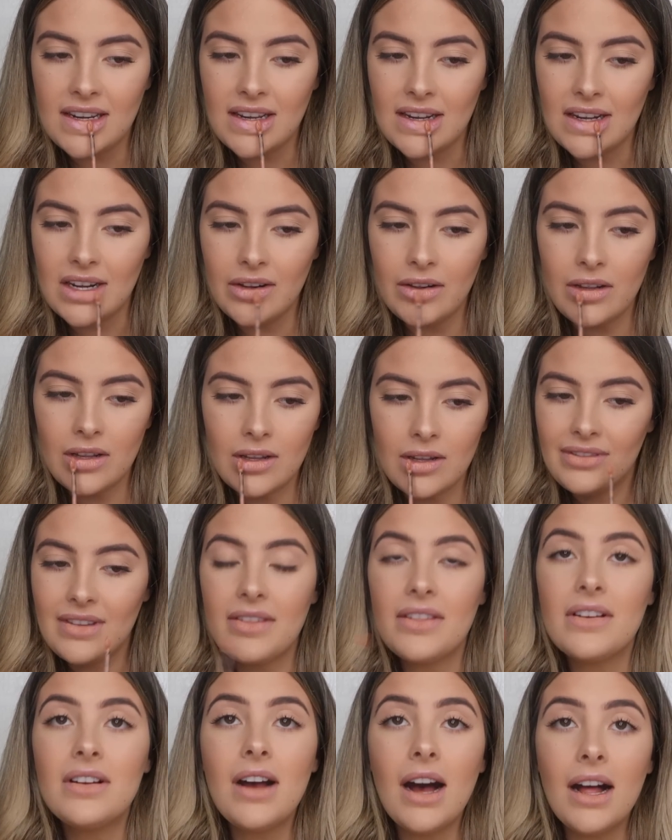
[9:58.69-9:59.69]
here.
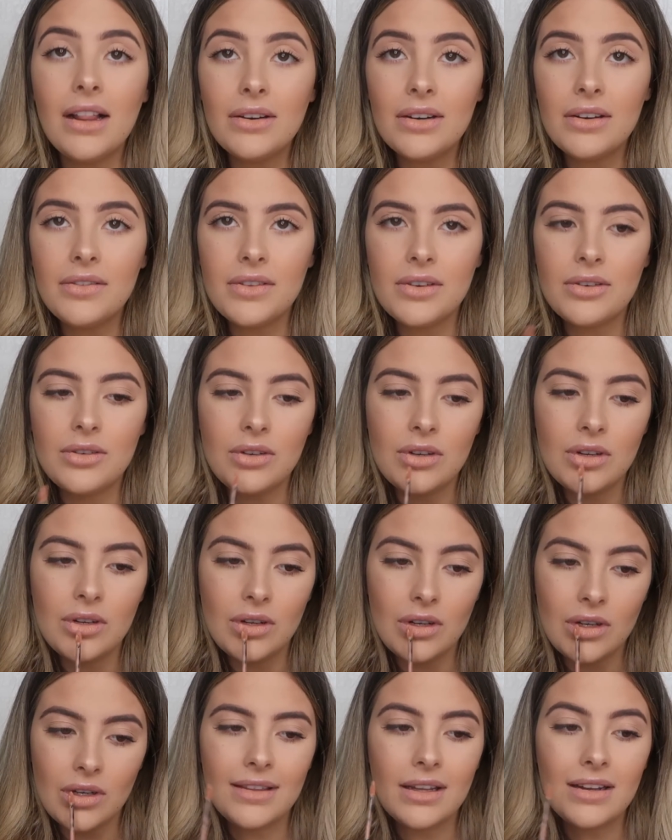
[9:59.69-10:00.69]
Now the color of the
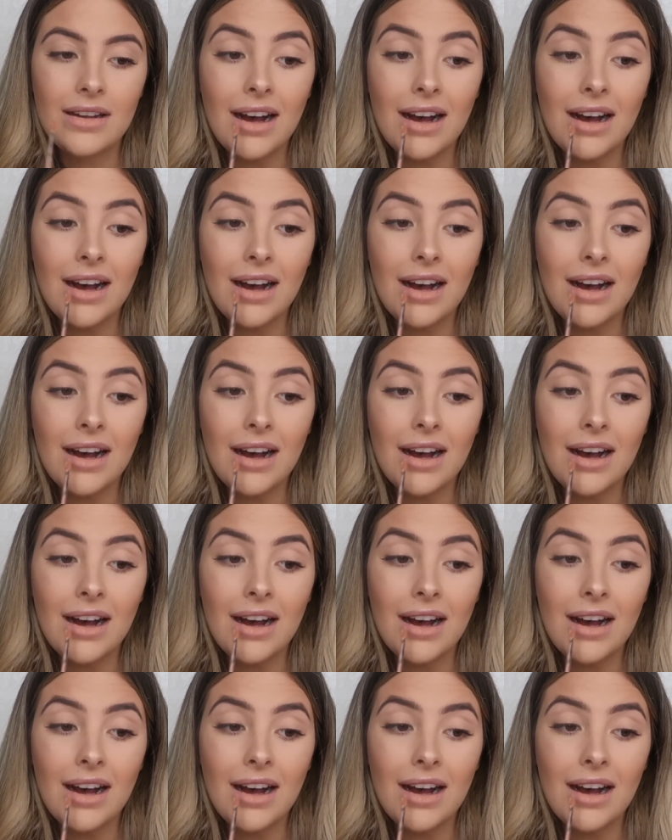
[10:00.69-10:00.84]
nude